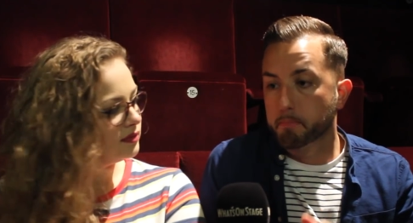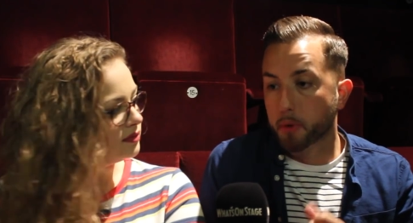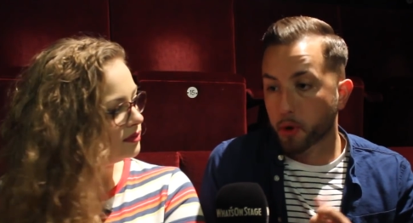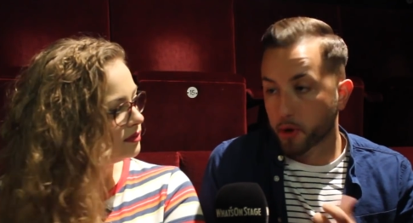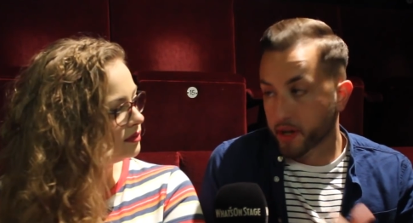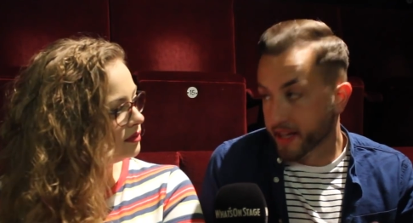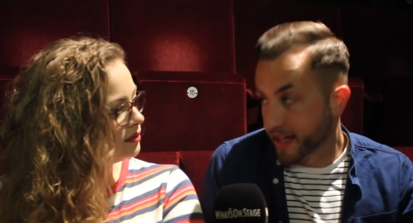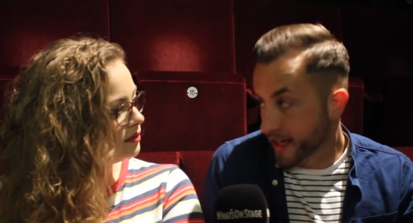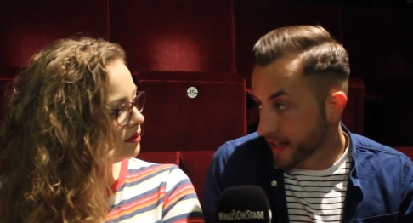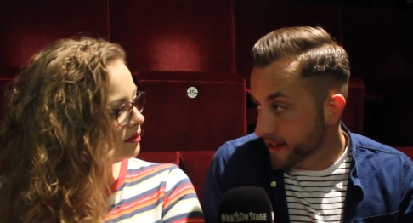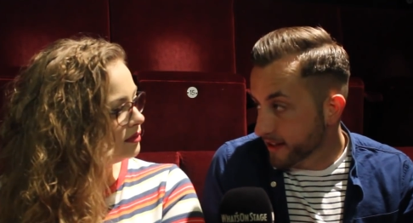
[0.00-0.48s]

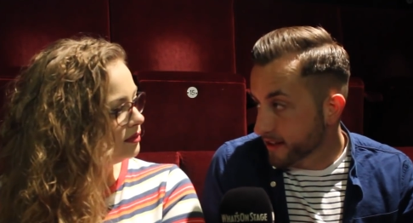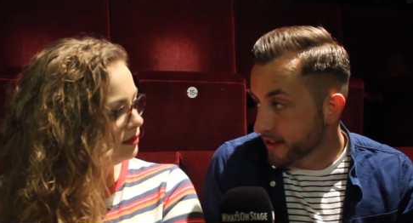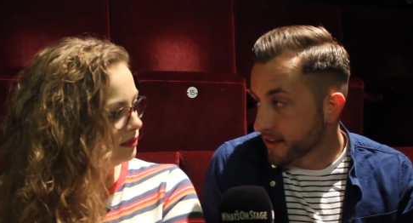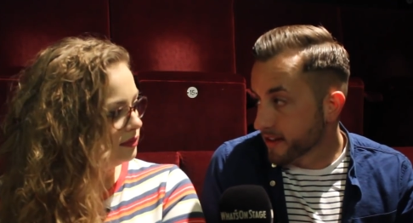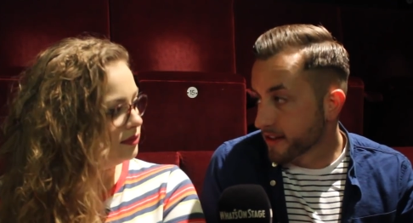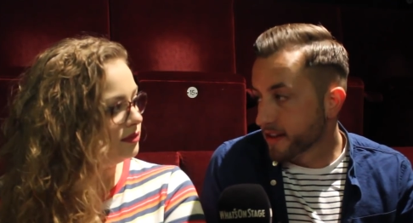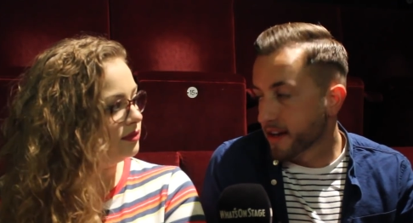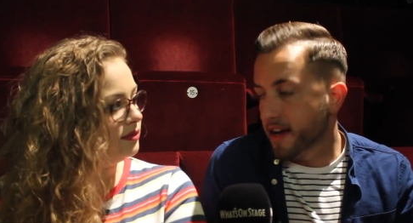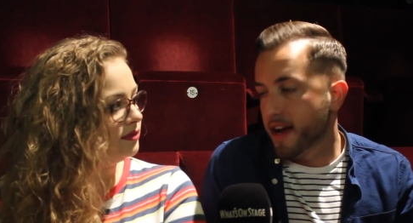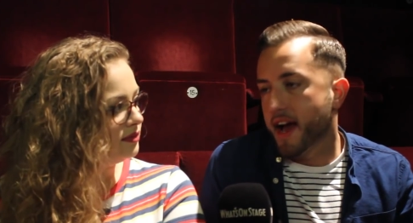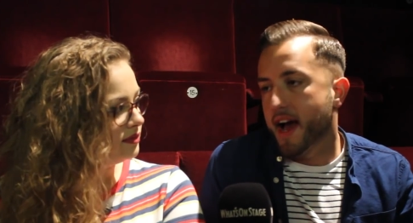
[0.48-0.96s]
Speaker 1: bullying
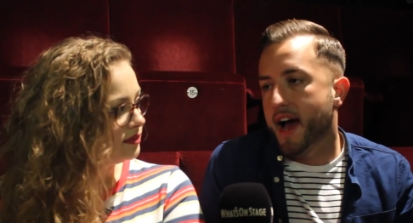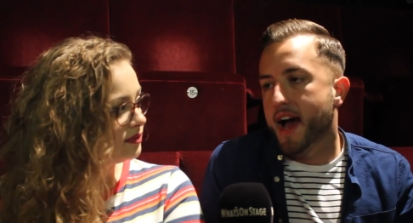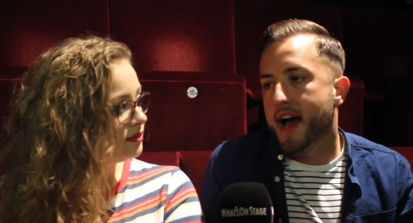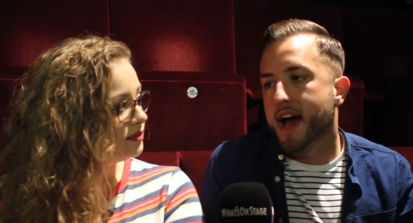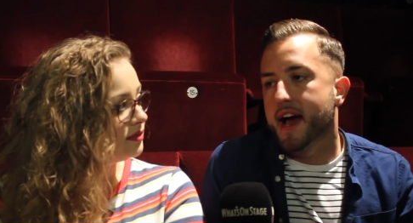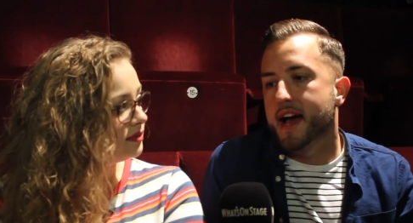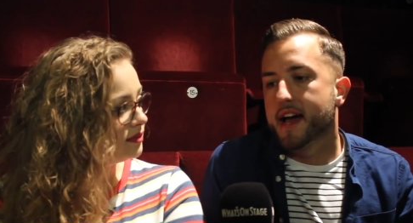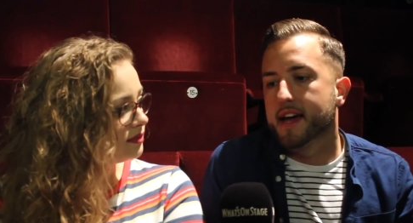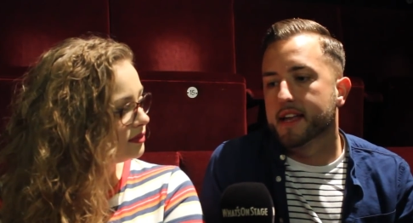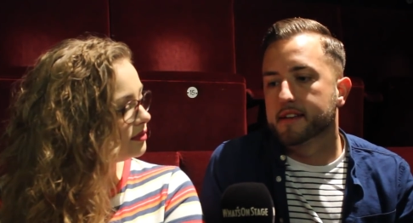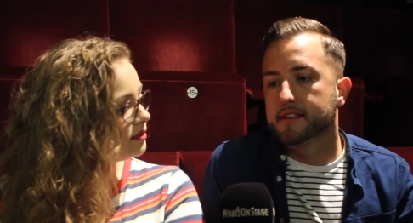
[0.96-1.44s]
mm-hmm.
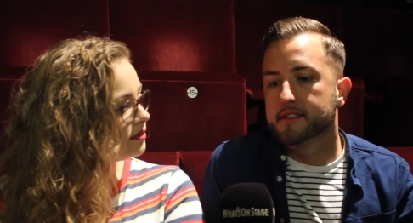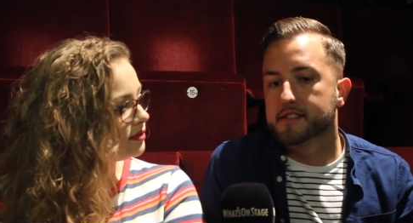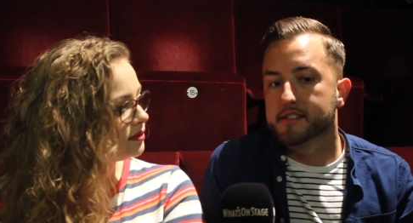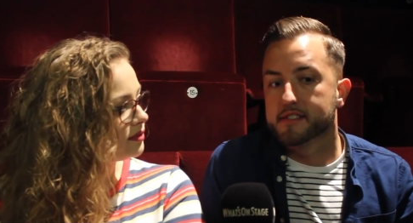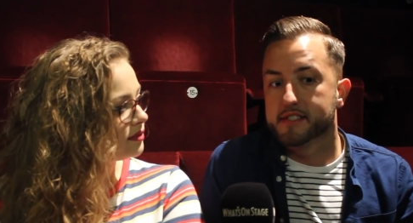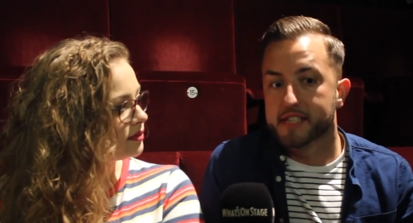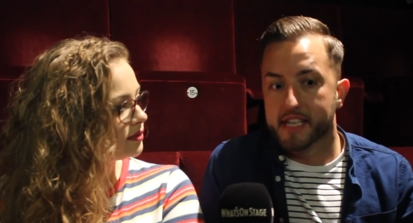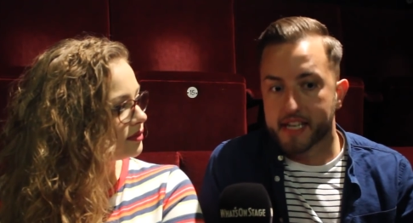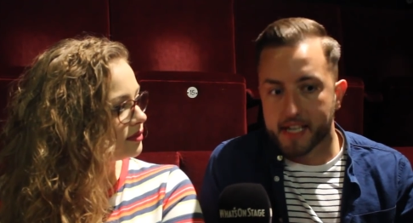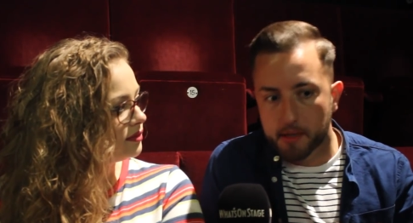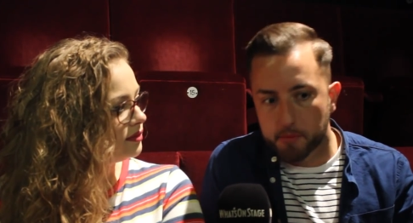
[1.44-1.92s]

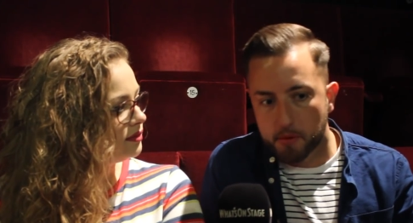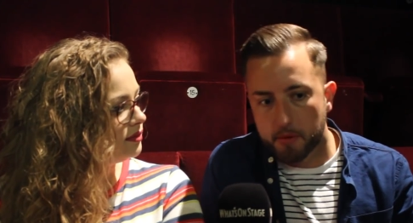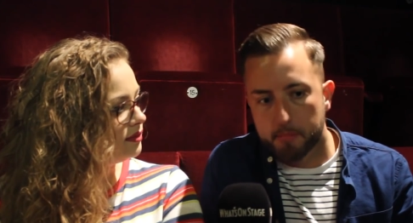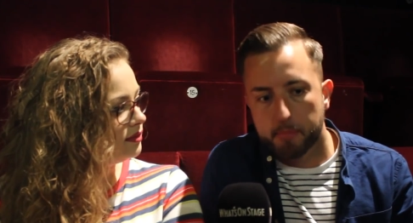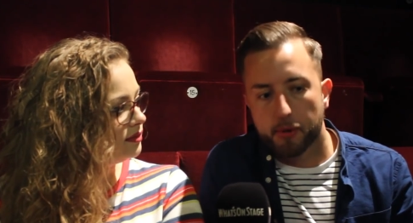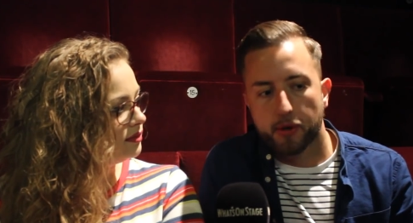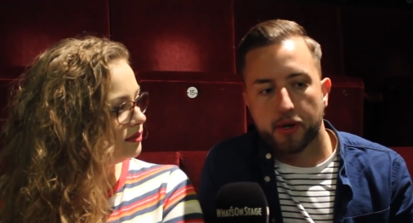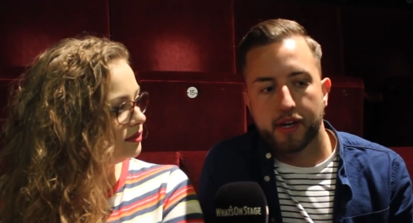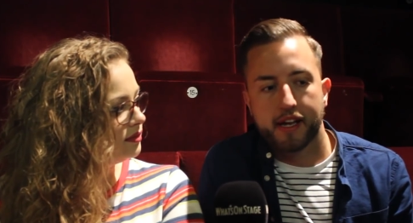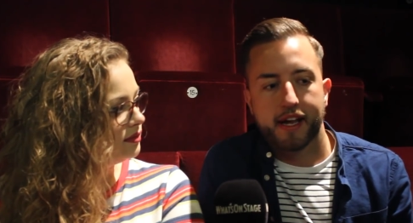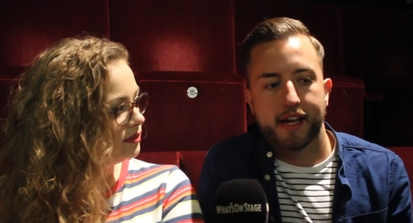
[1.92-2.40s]
and dealing
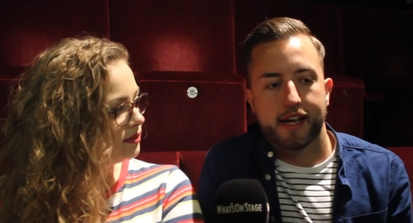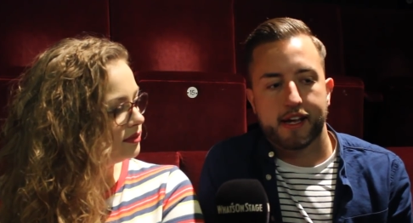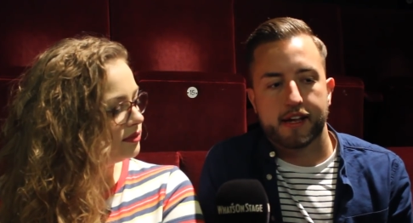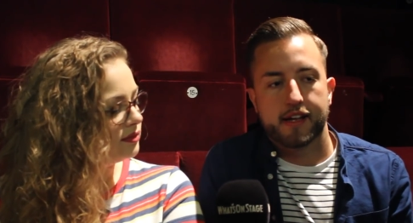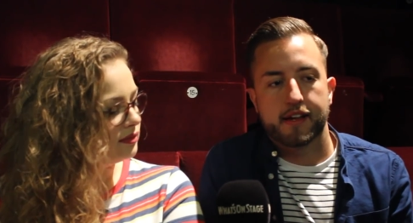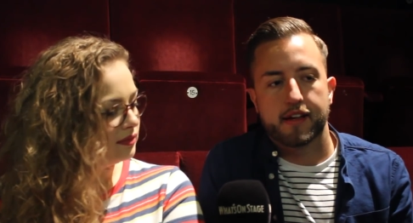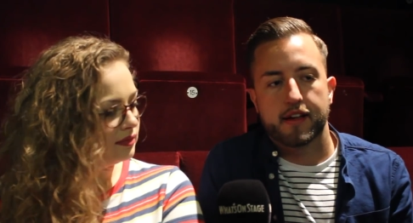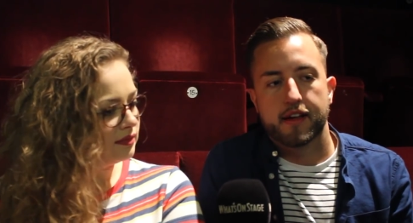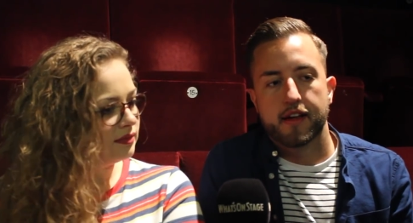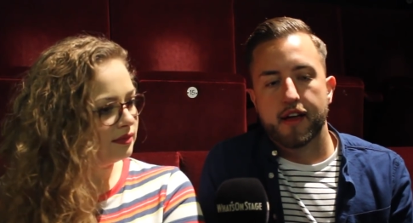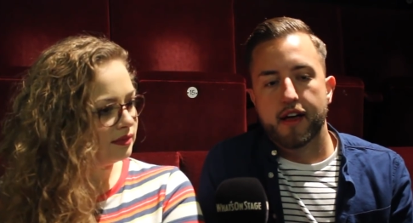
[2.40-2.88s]
with
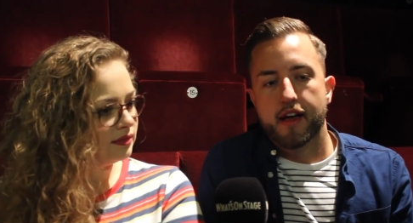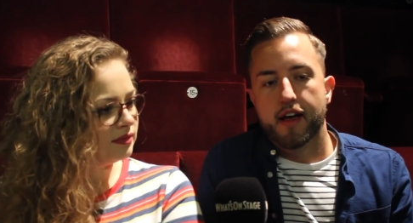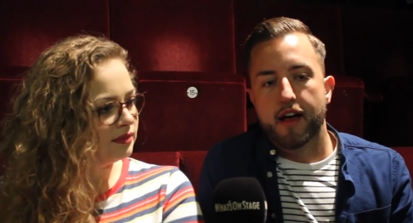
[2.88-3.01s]
bullying.